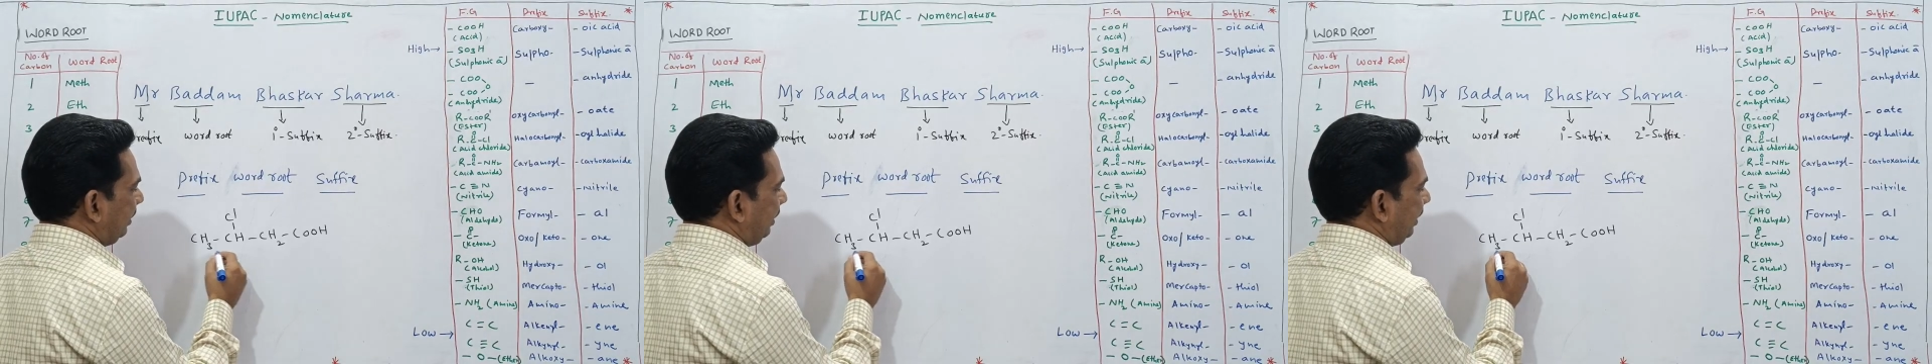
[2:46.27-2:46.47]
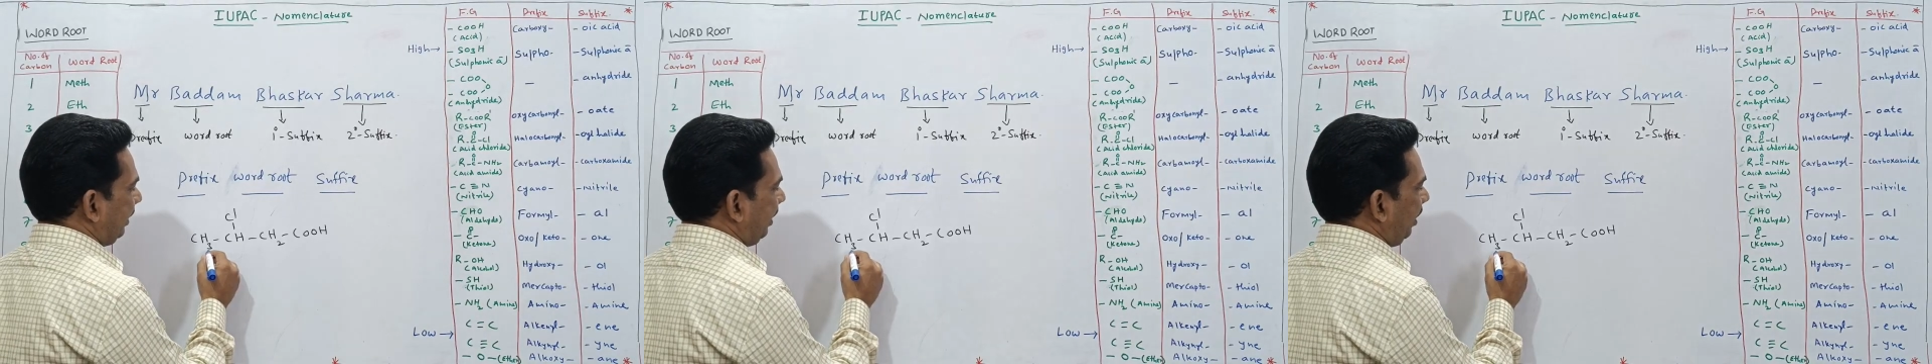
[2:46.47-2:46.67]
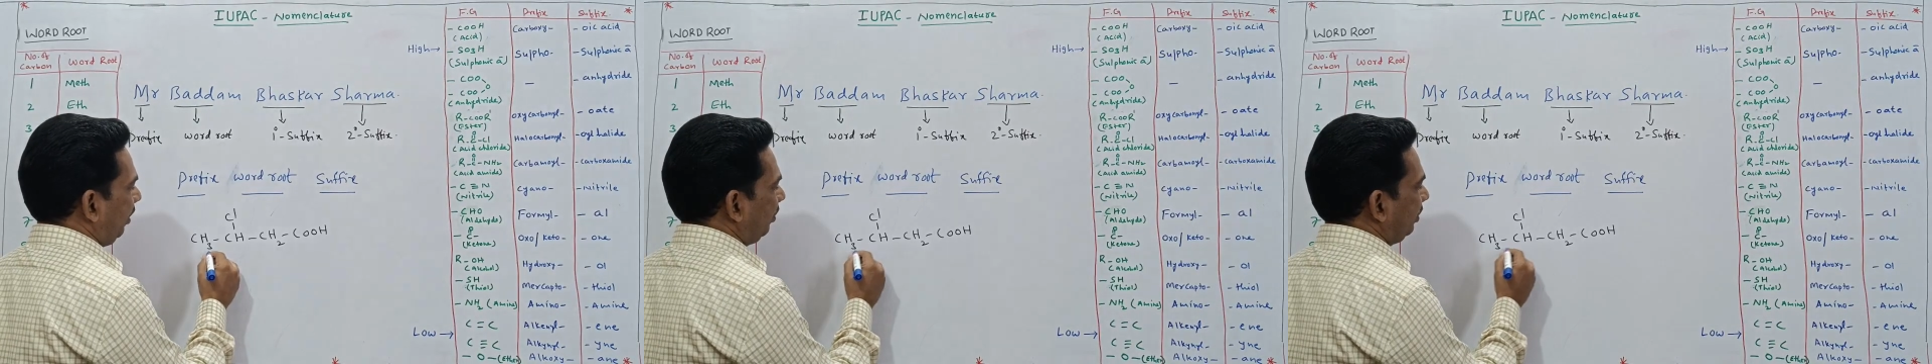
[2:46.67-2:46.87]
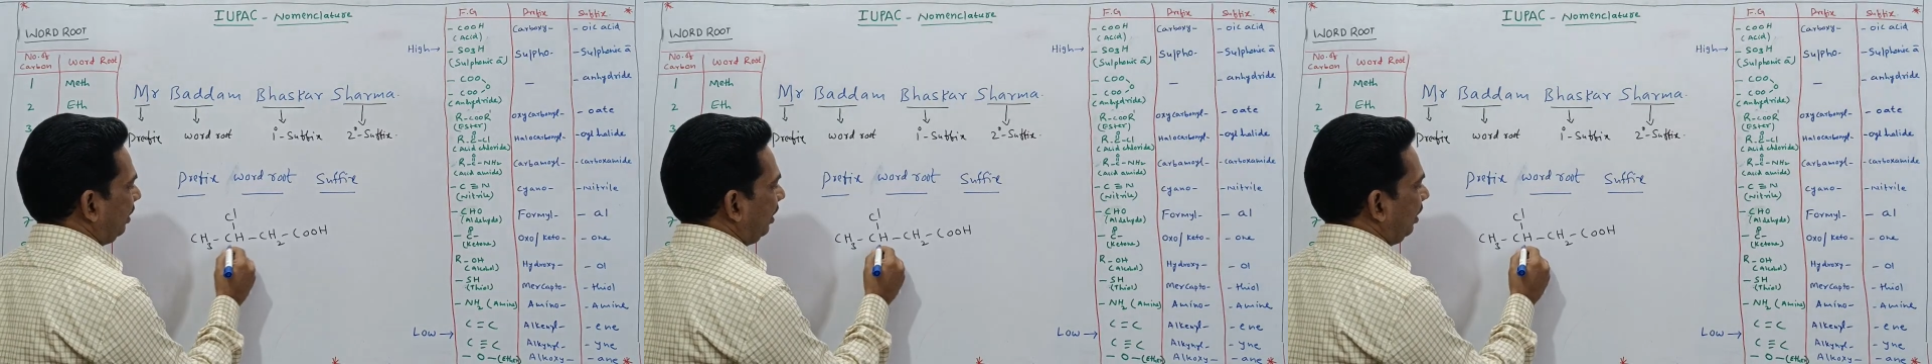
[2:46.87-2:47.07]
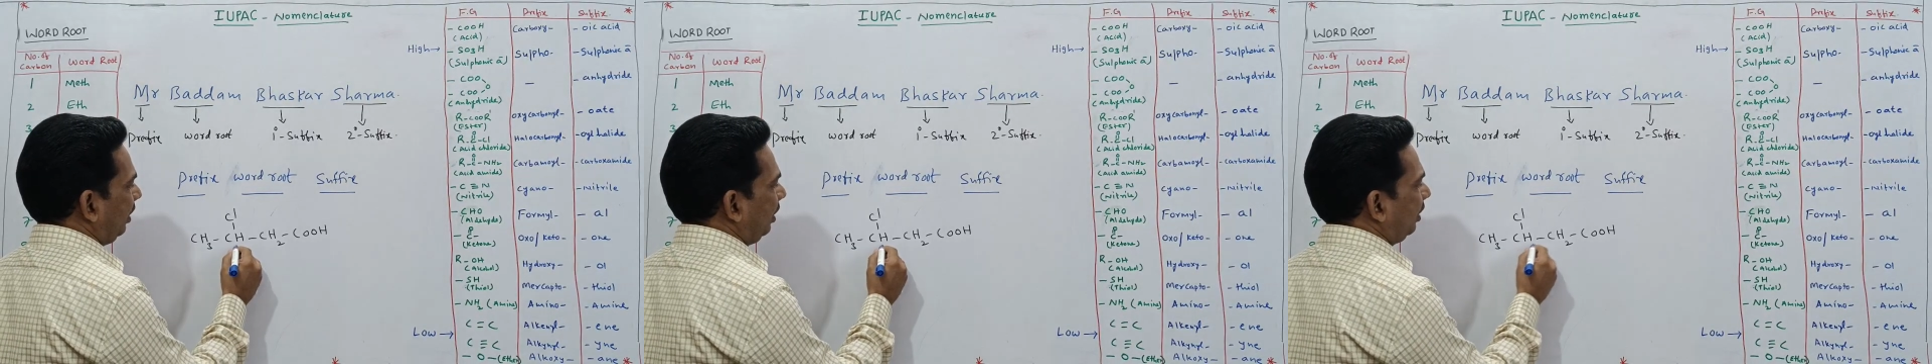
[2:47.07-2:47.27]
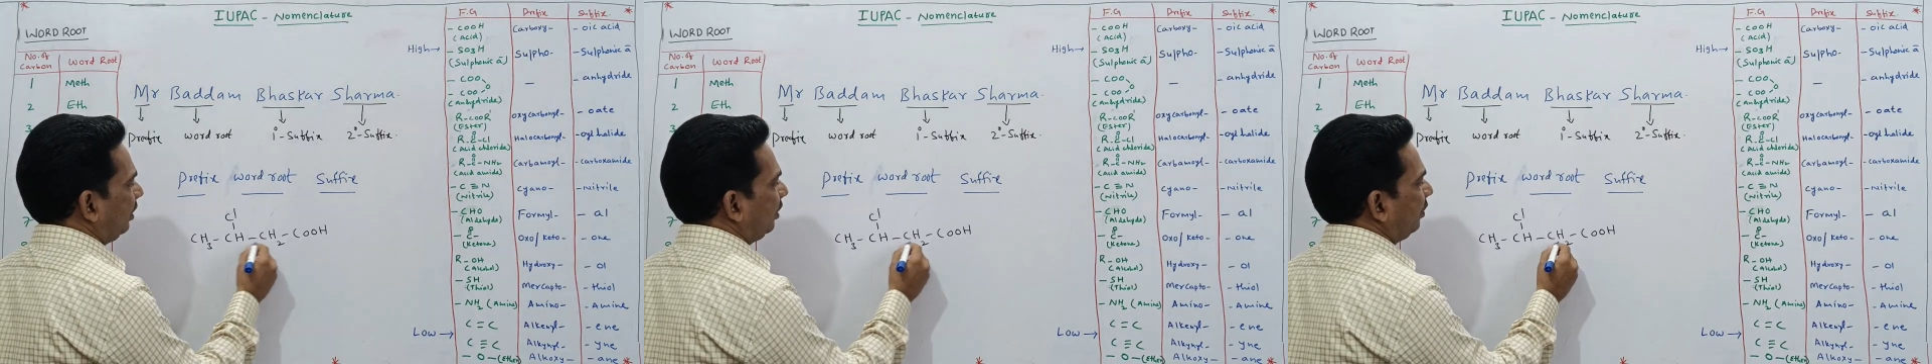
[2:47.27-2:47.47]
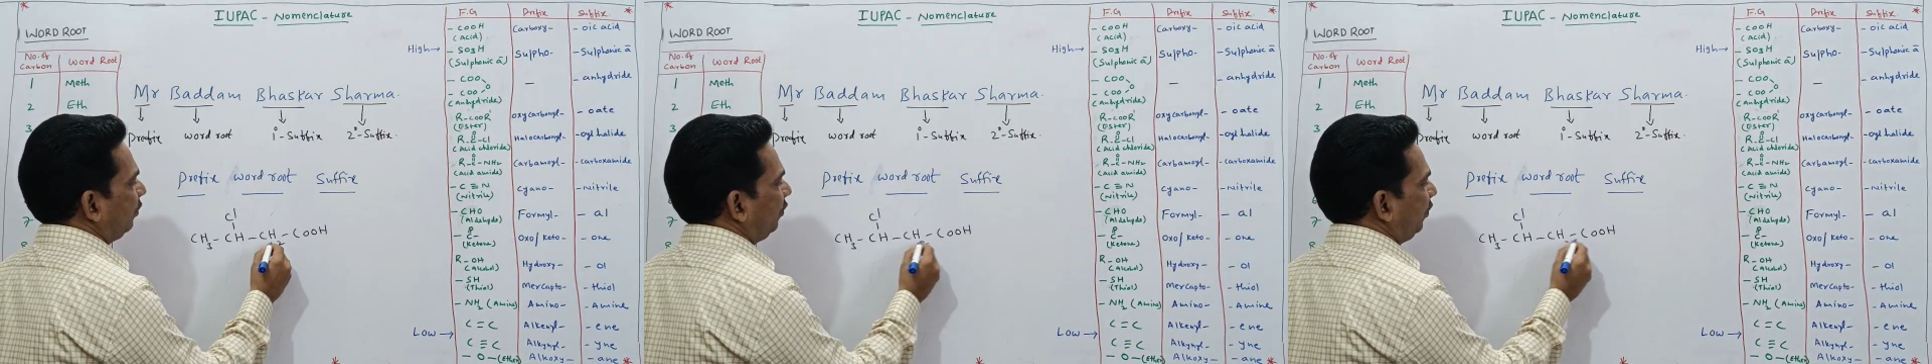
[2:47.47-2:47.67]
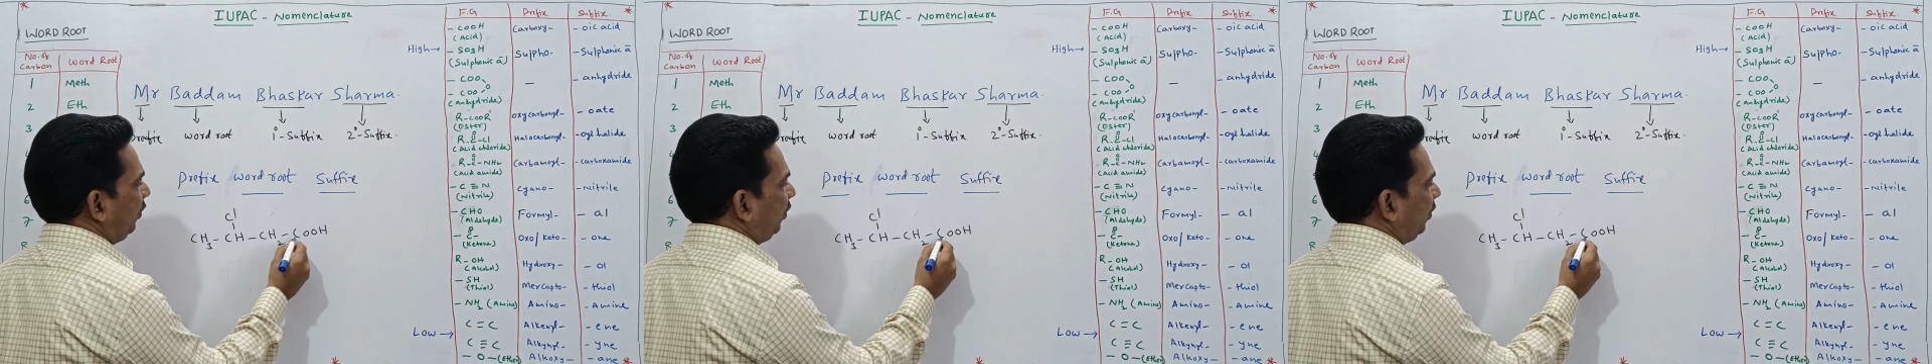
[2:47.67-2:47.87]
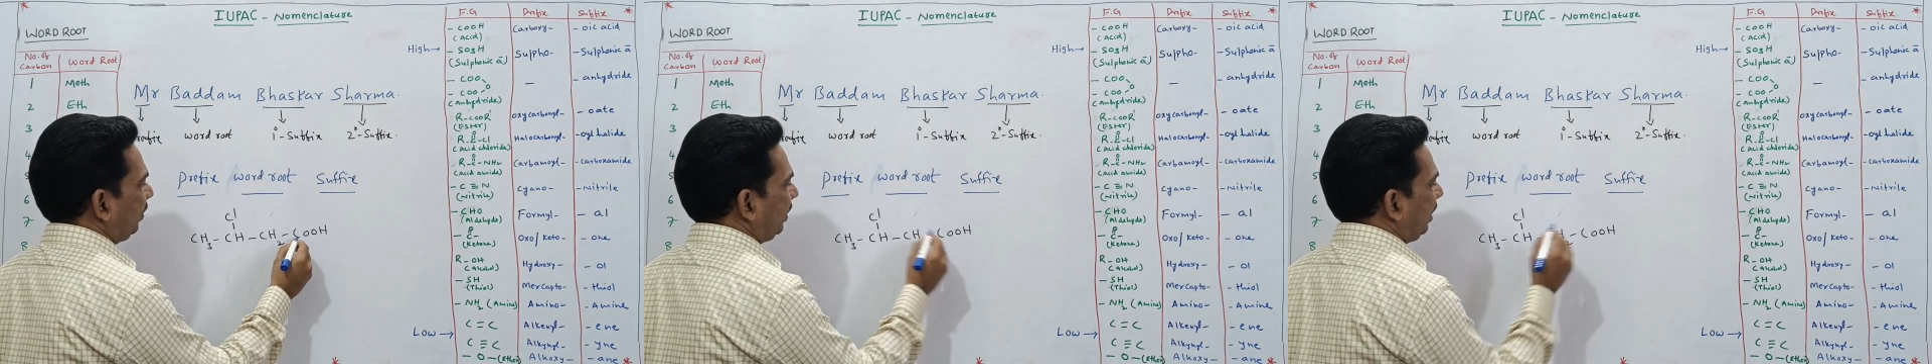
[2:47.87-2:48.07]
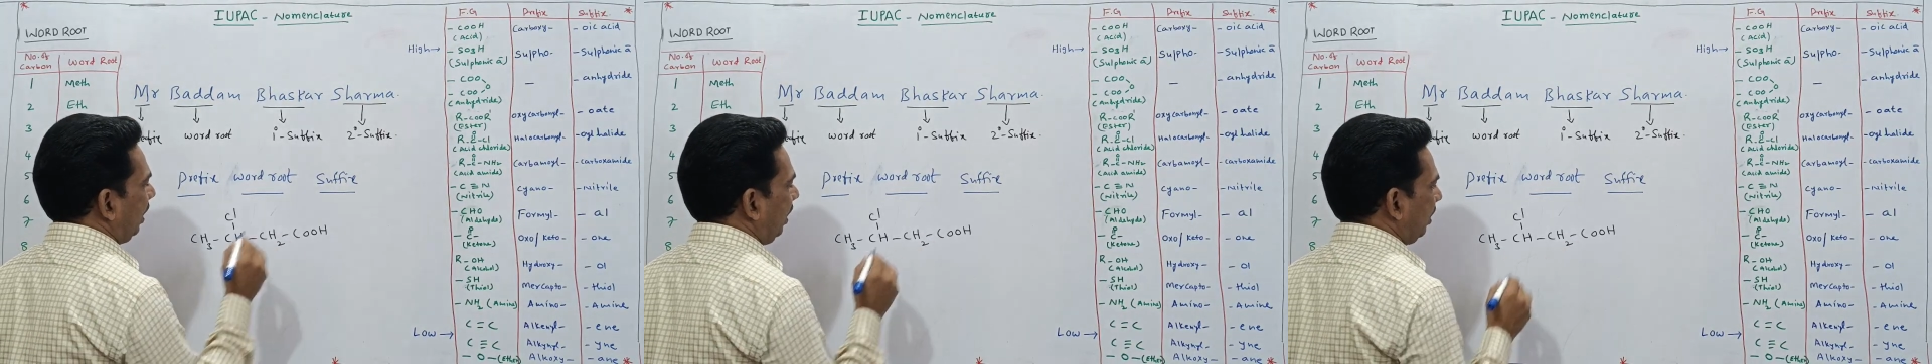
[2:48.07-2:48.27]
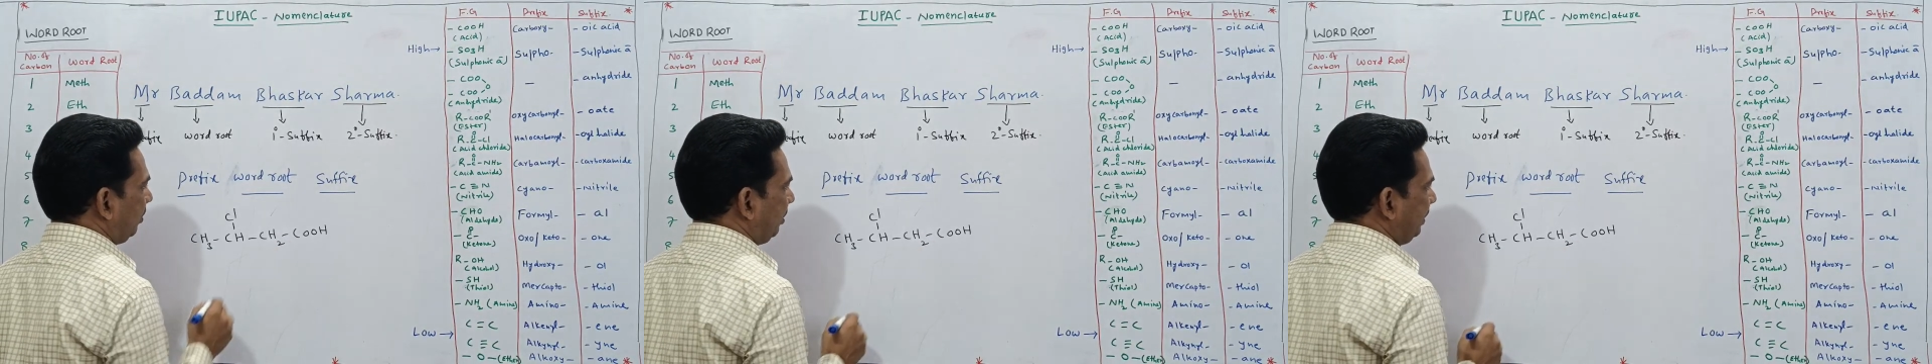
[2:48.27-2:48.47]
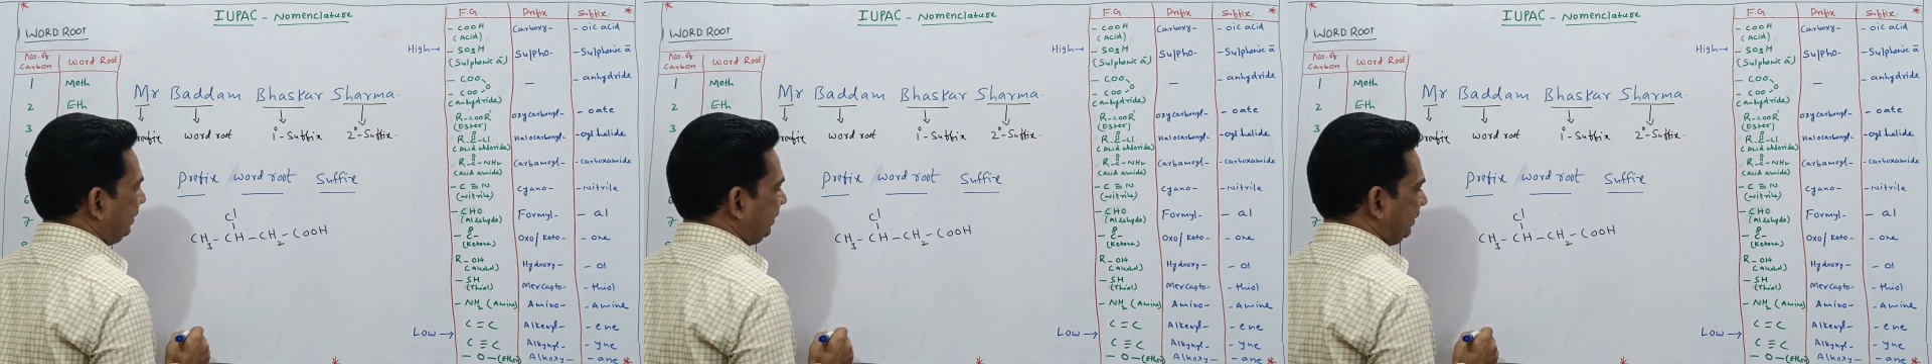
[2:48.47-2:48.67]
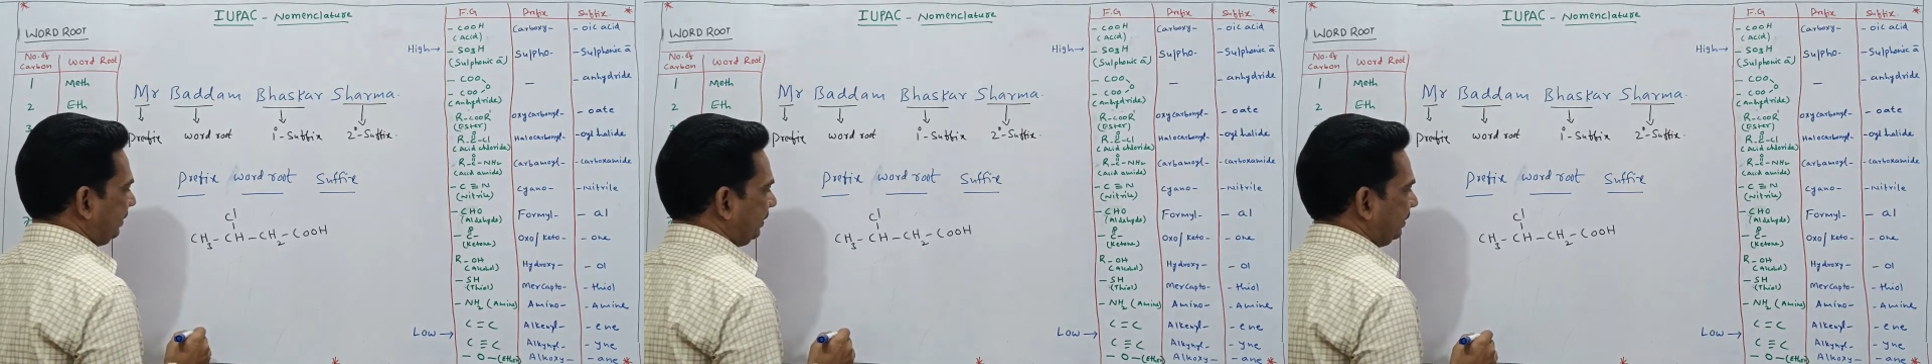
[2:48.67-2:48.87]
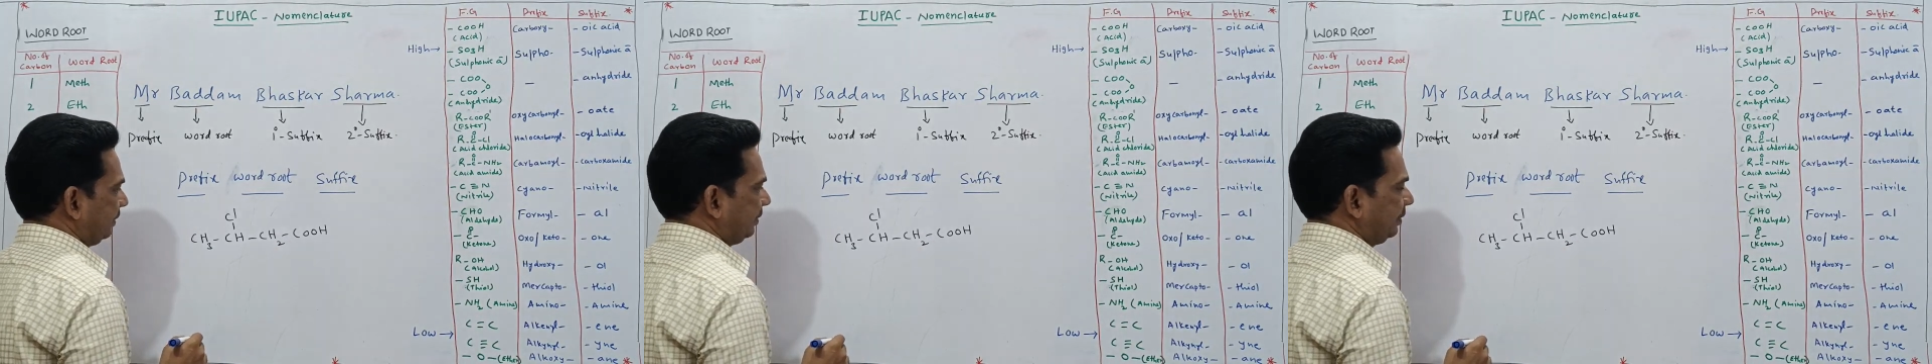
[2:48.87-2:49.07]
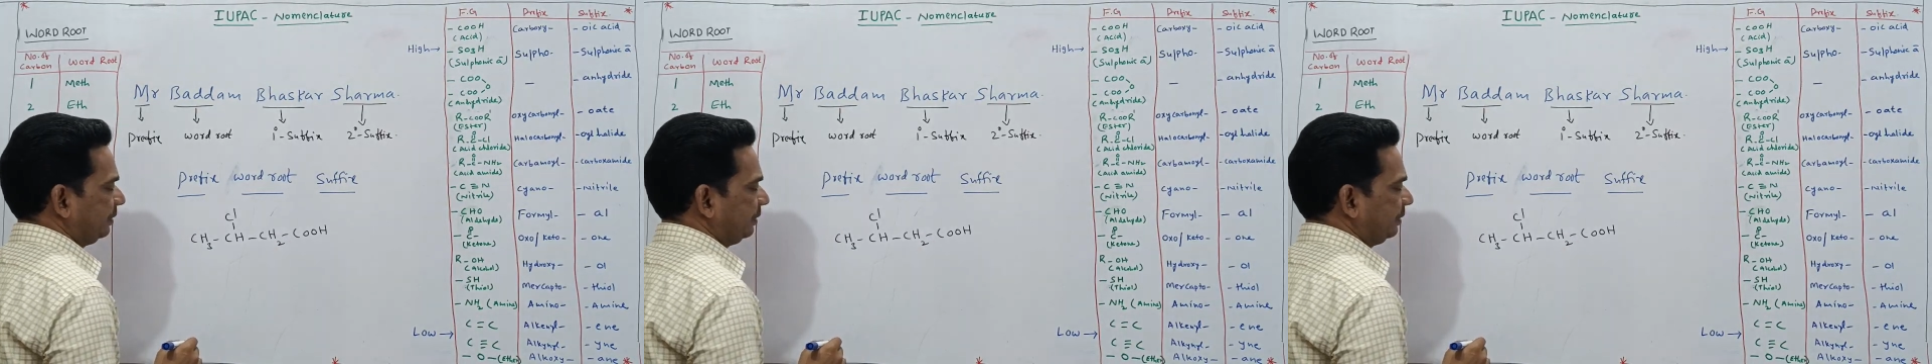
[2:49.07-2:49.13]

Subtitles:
it have the 4 carbons.